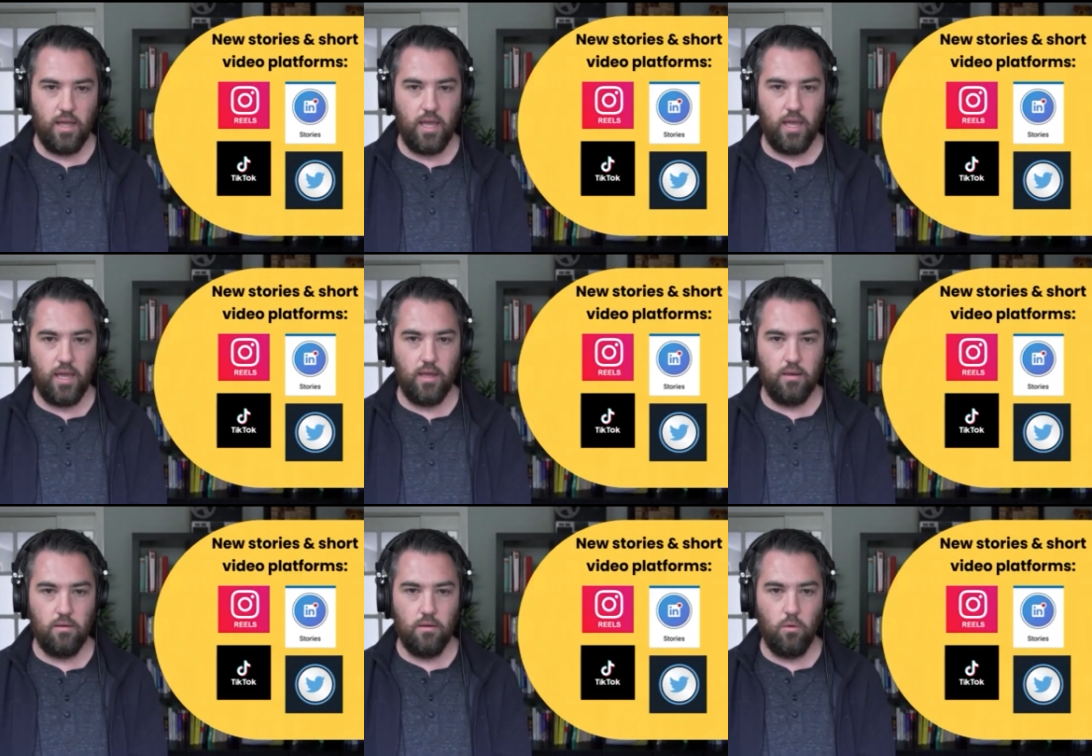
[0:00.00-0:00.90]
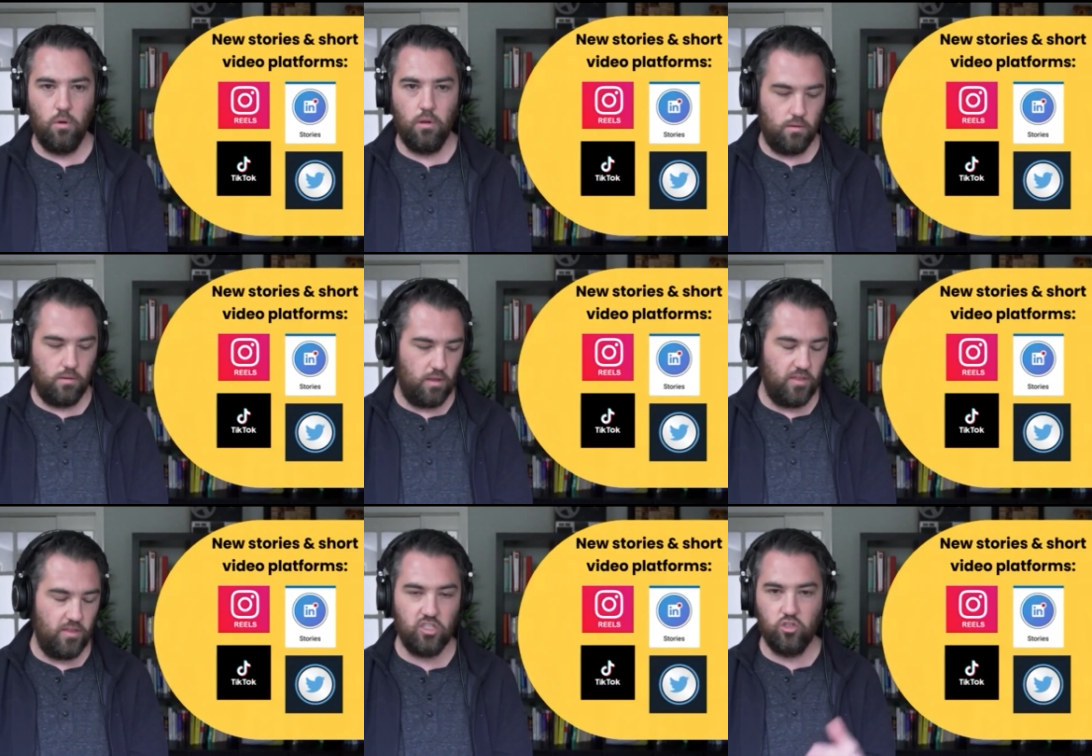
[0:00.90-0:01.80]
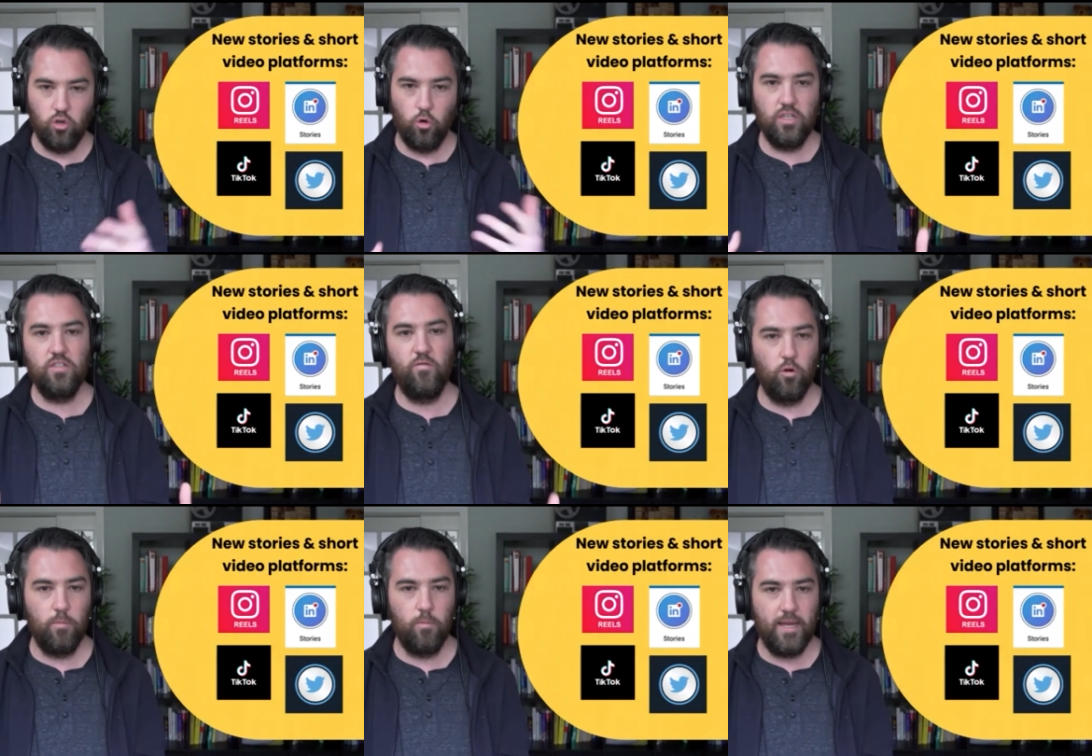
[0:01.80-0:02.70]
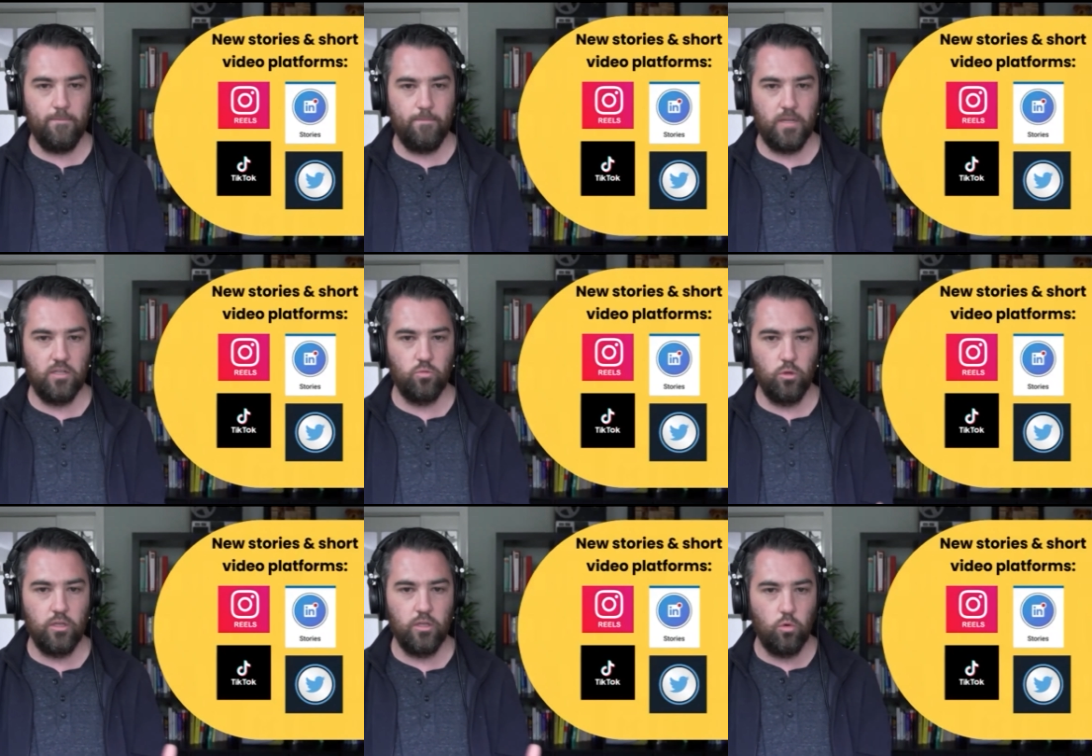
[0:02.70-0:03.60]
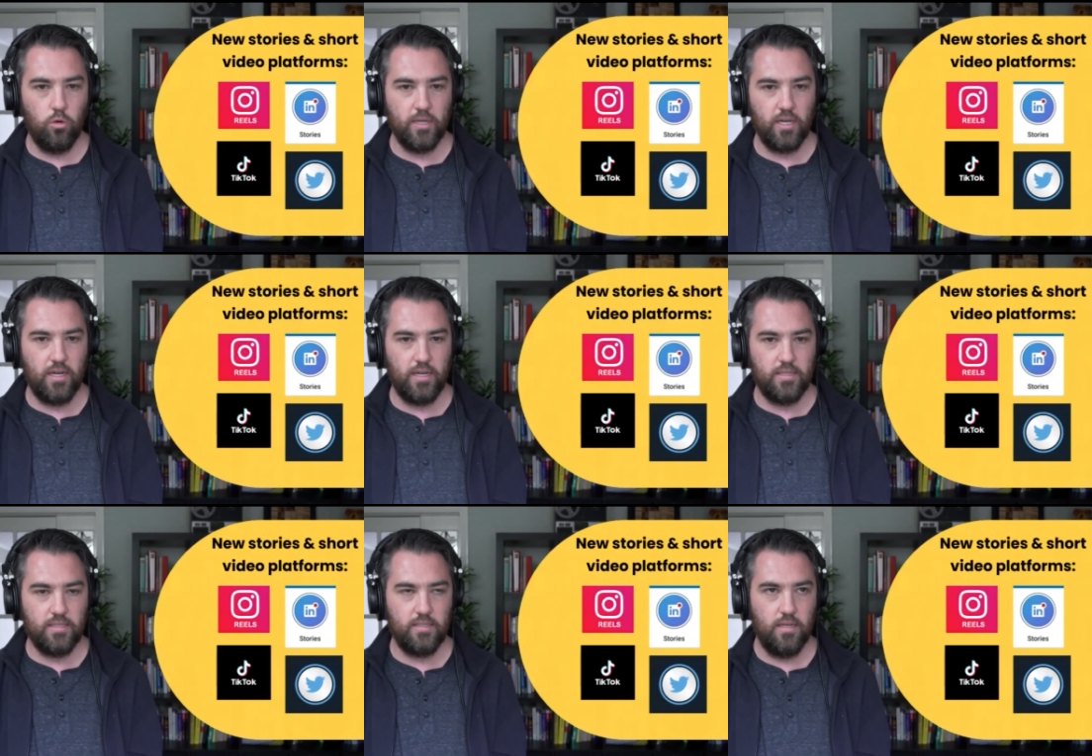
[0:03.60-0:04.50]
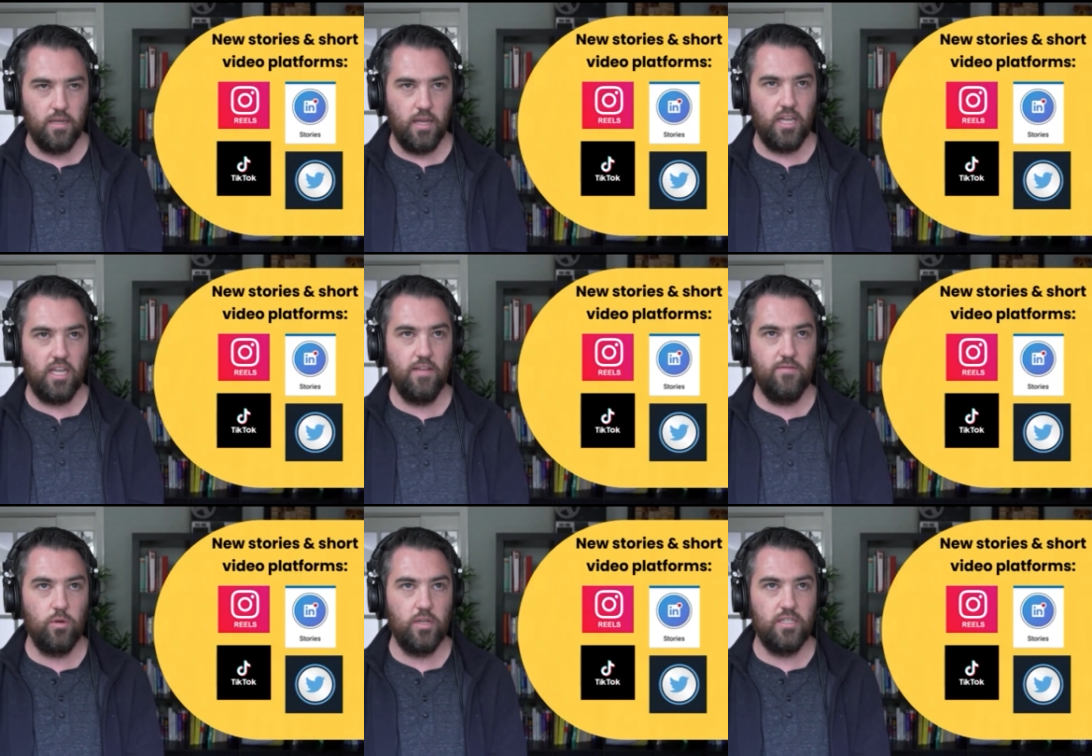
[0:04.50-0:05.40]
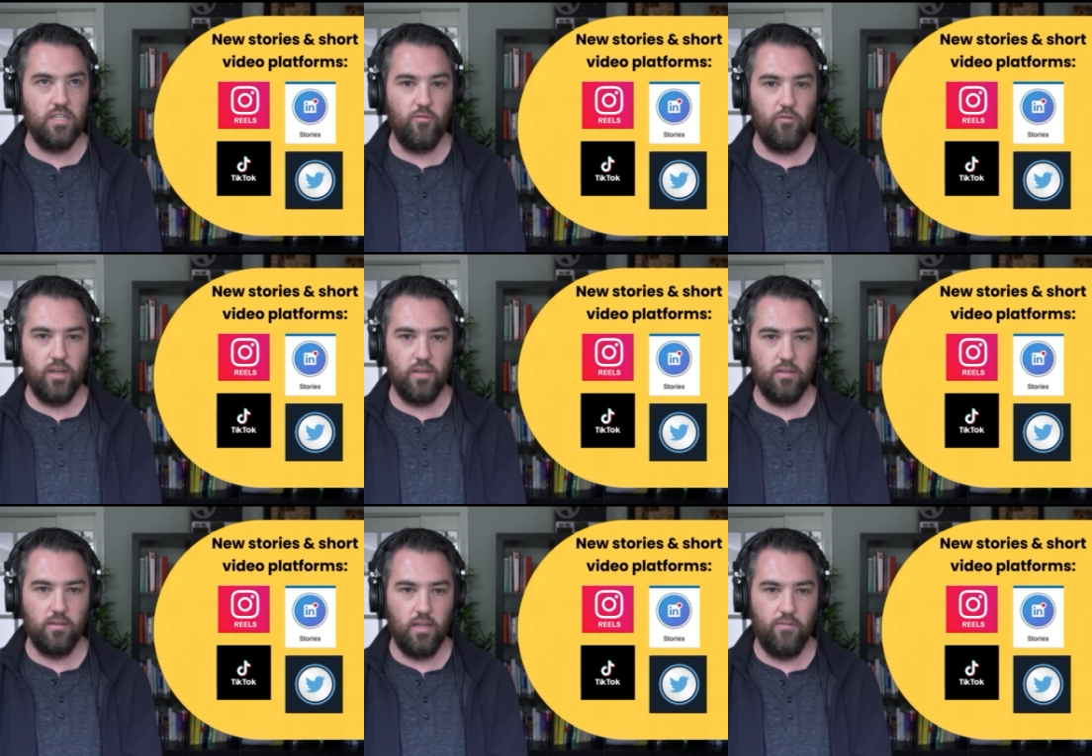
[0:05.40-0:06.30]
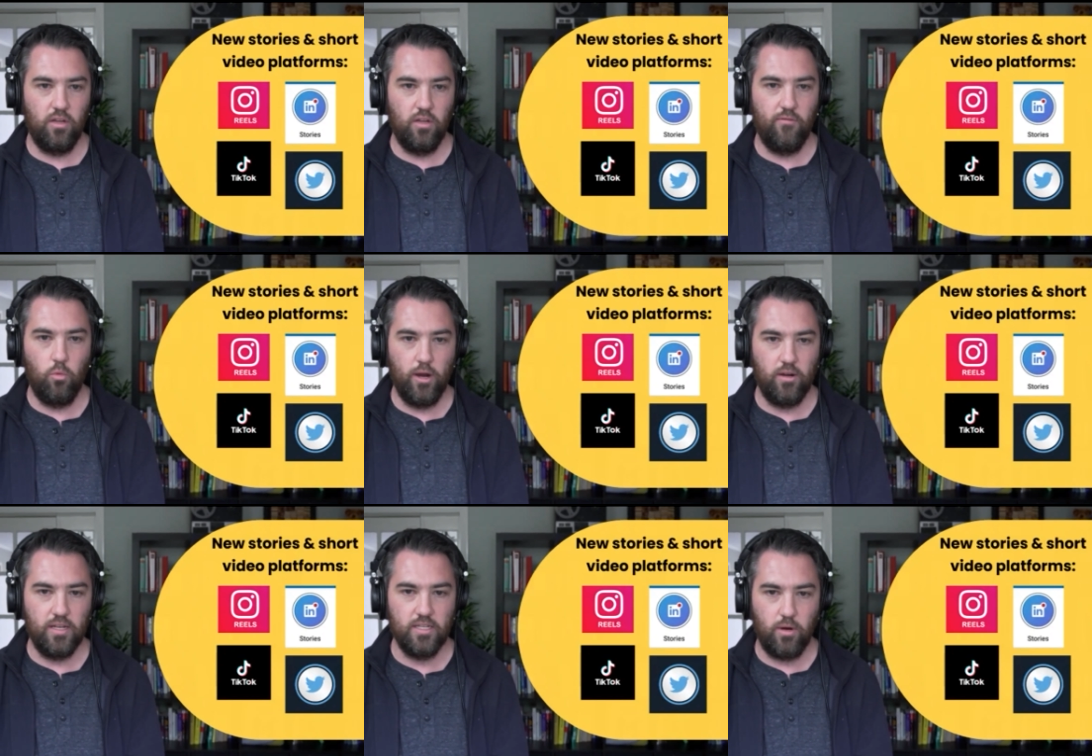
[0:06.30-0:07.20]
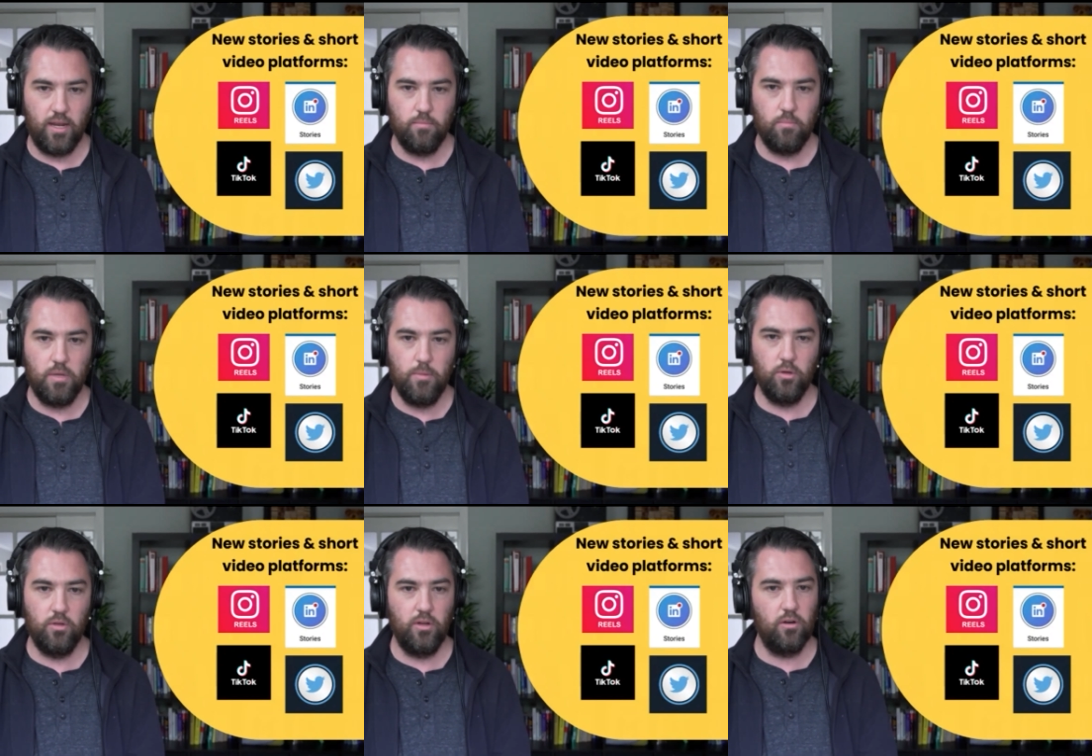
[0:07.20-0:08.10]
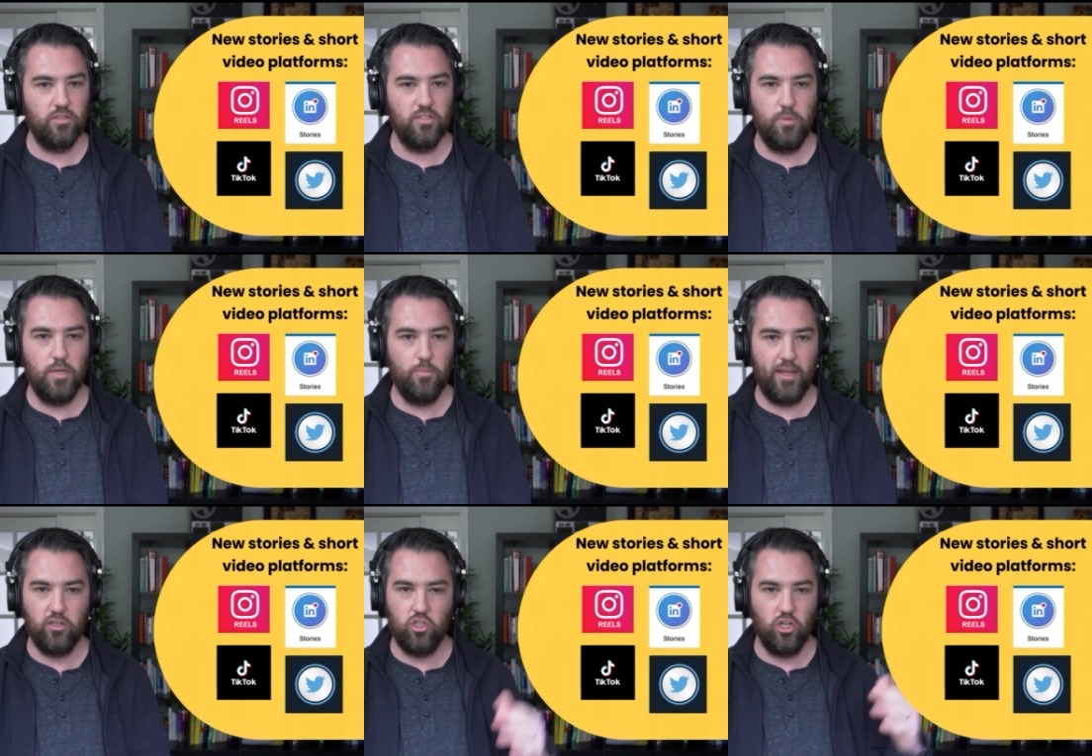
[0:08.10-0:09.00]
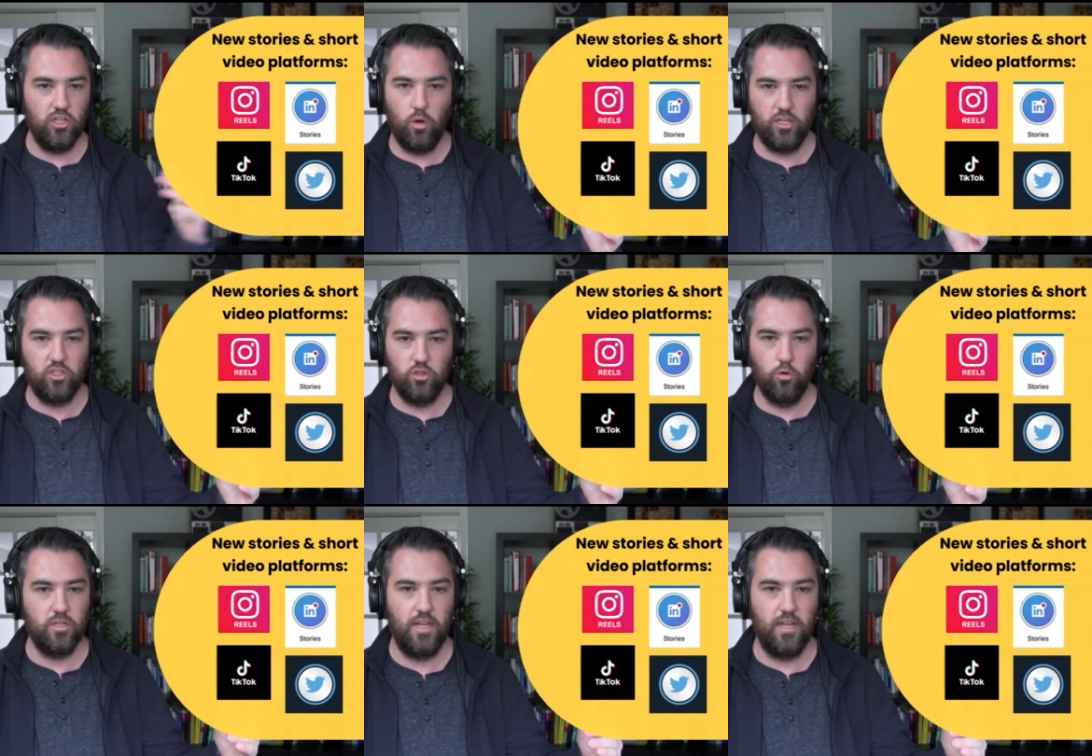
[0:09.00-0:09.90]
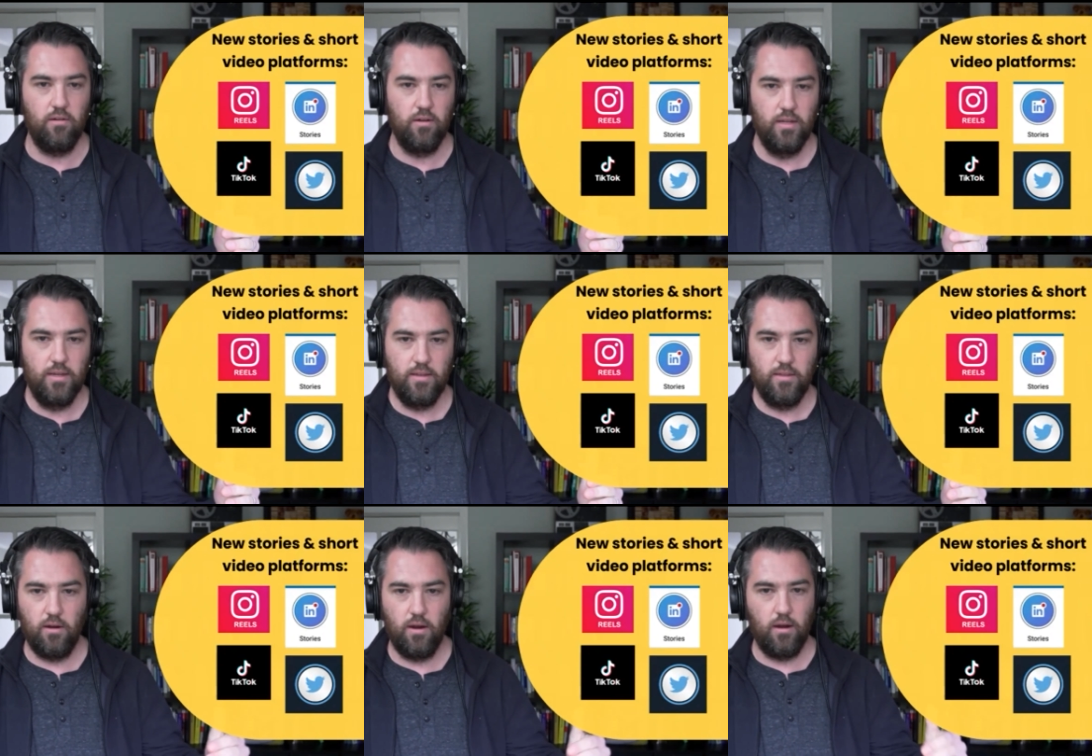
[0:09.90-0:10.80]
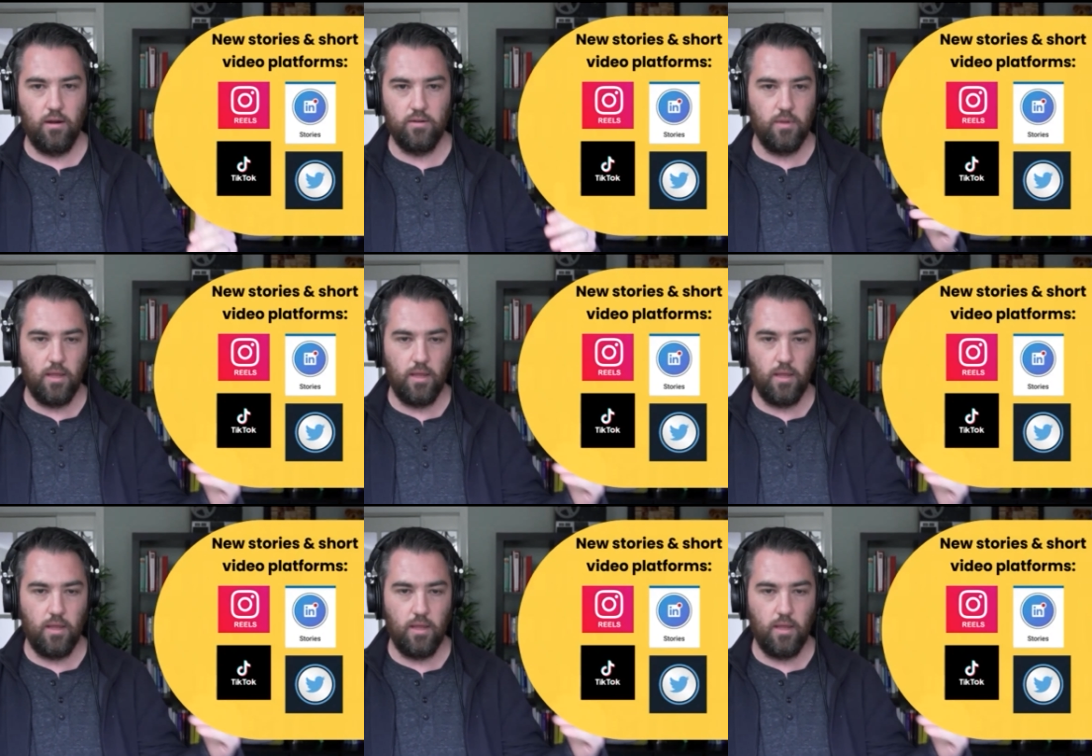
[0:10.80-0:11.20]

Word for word: And this stories format is really cool because it gives you a different level of awareness, right? People, there are some people that just watch stories now. There are,